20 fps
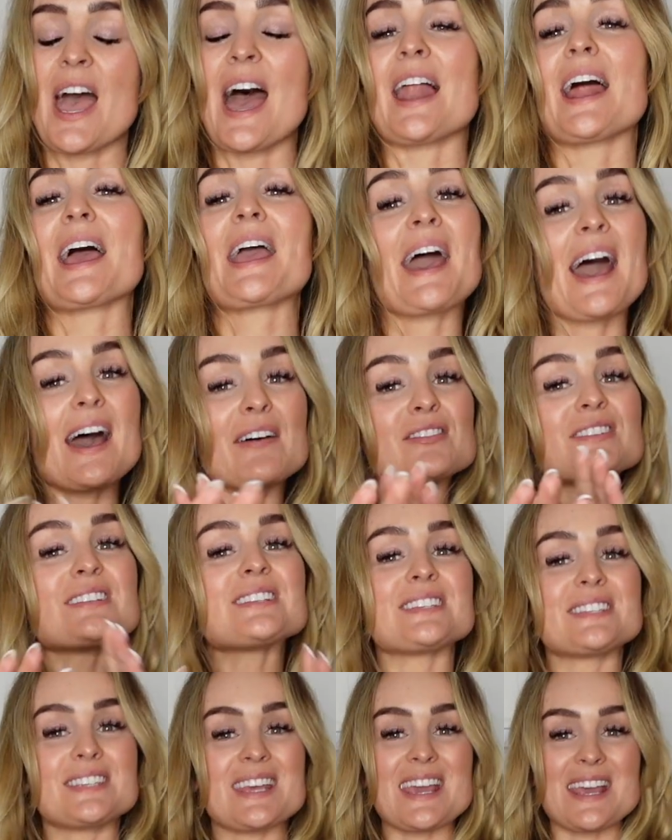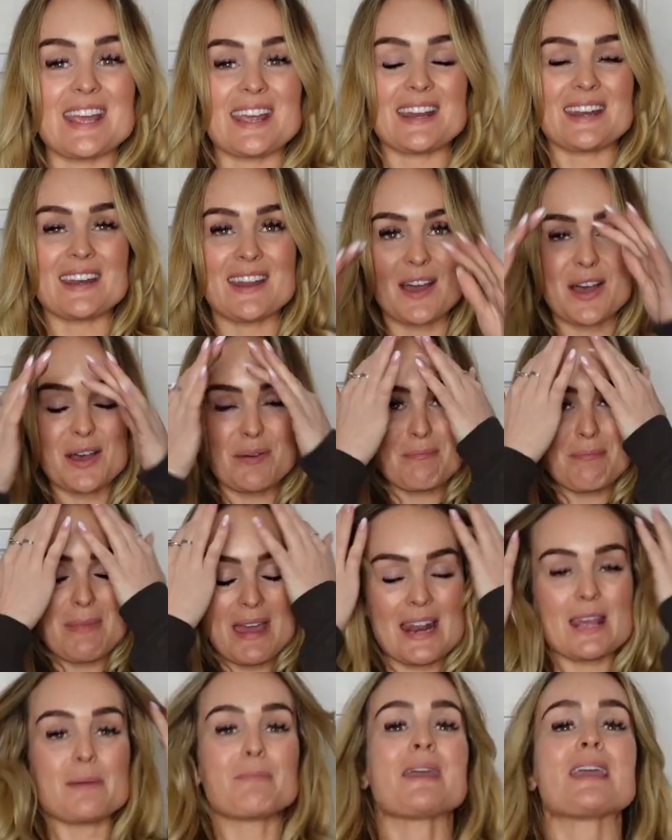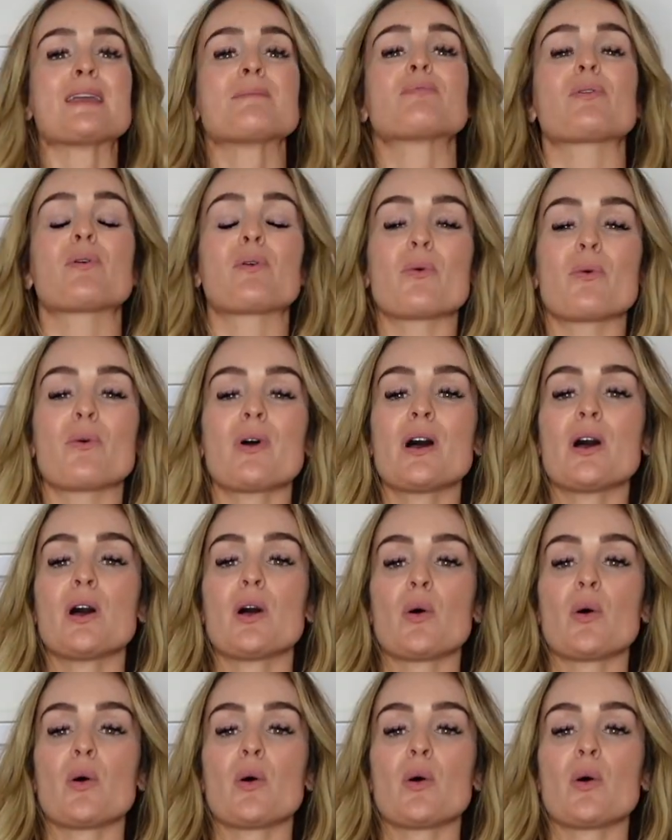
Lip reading: And I haven't seen many people